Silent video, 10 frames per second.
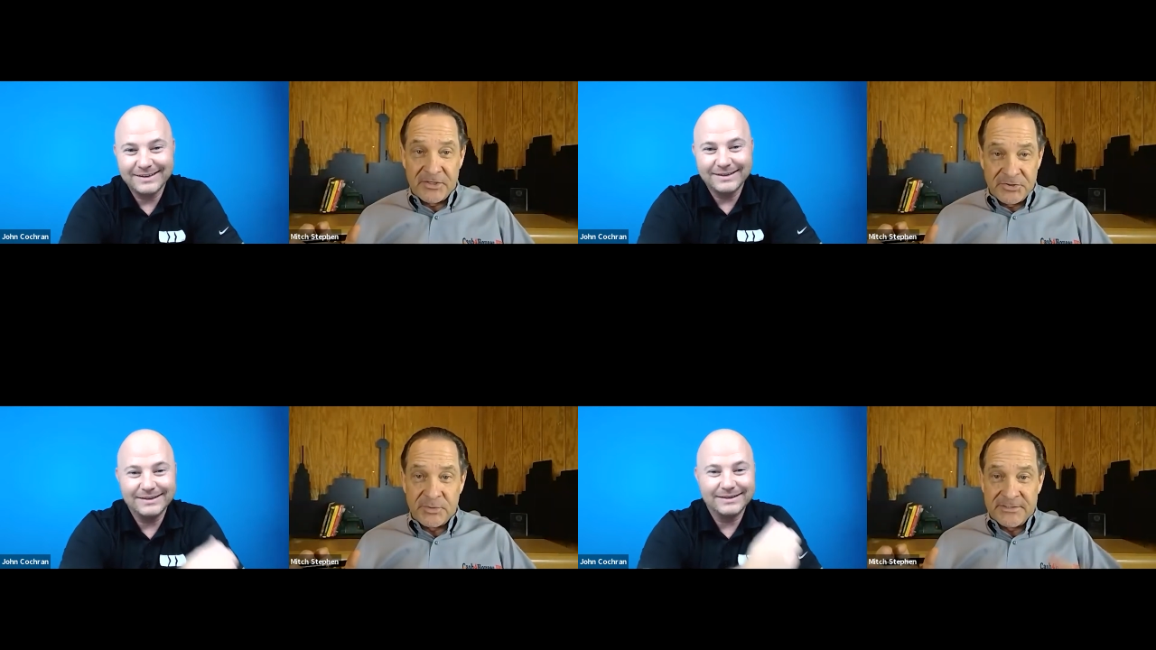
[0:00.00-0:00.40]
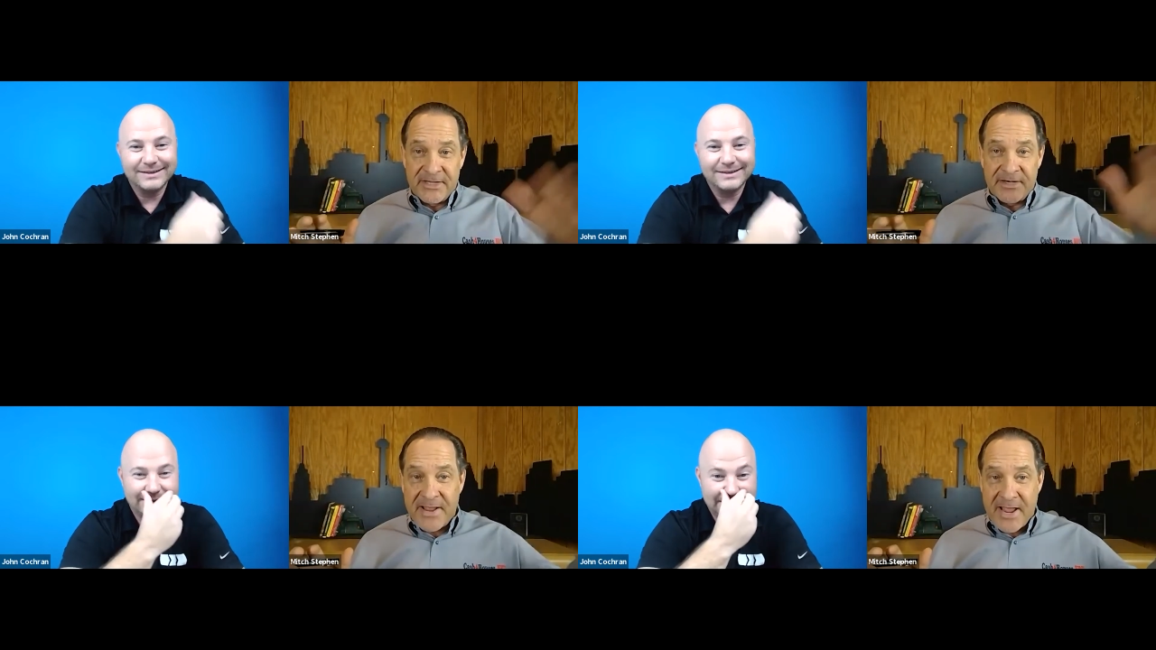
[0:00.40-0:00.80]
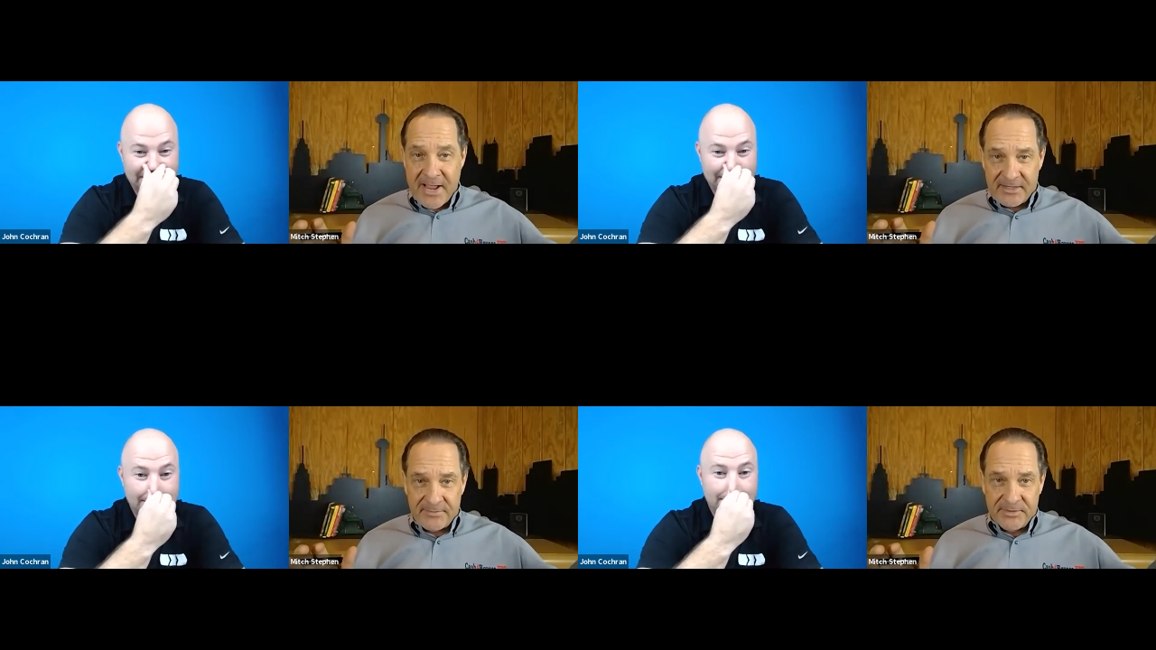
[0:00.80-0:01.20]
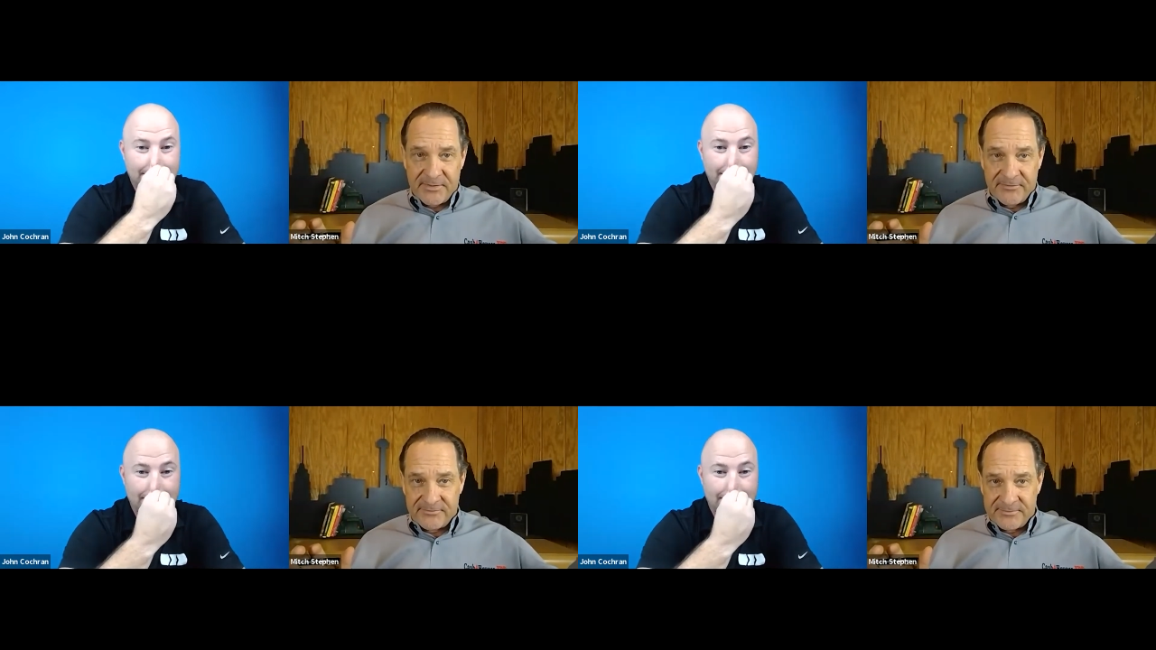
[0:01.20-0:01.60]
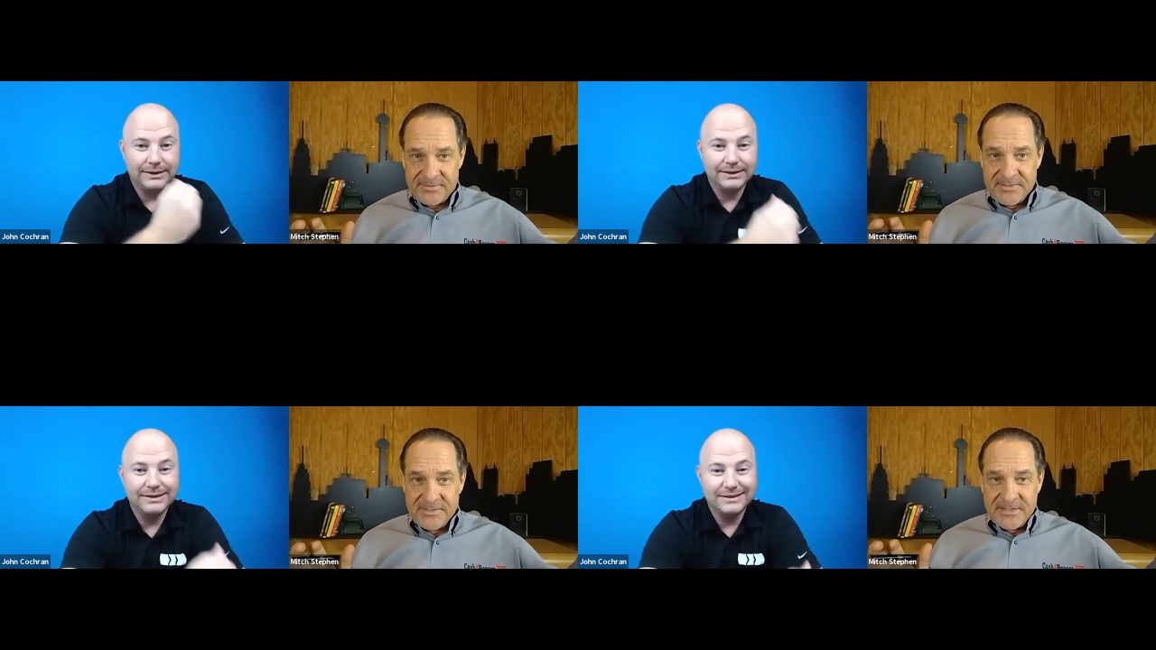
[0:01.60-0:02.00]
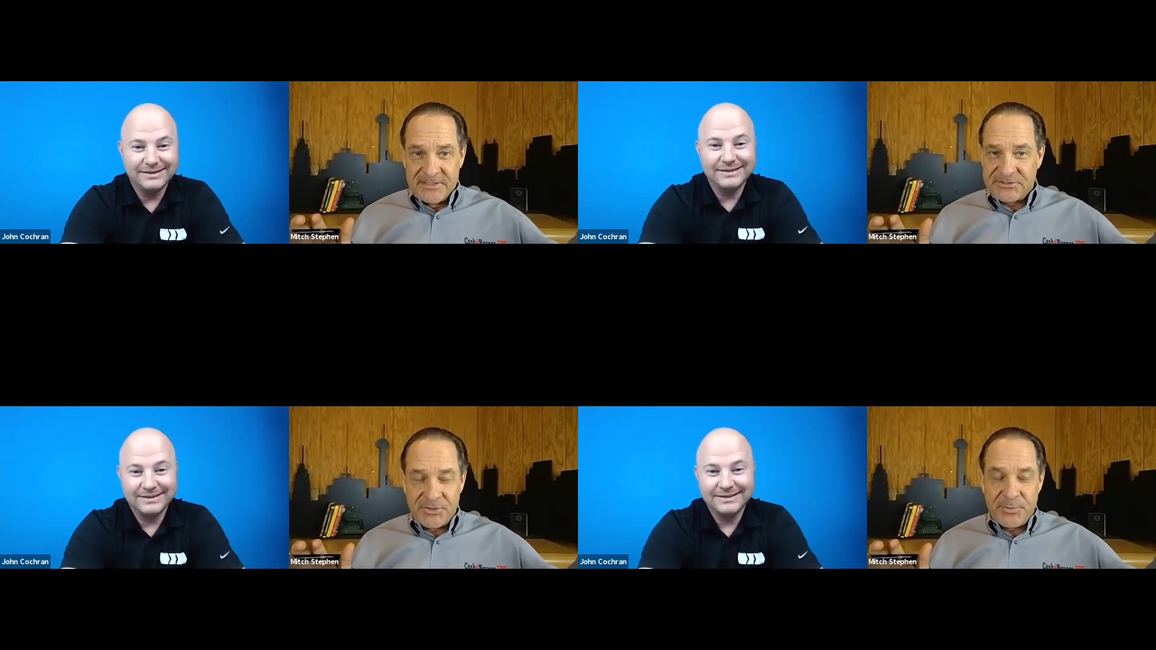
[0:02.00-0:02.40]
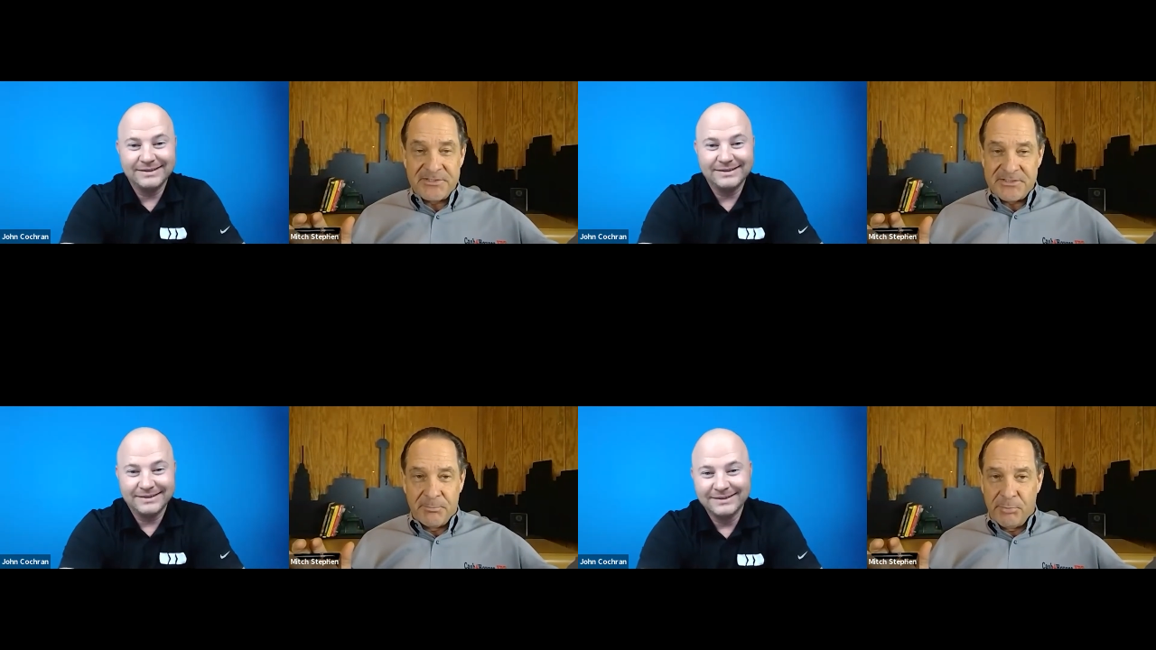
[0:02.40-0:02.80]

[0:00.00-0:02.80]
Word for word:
Speaker 1: to do it and get it back because it's too easy to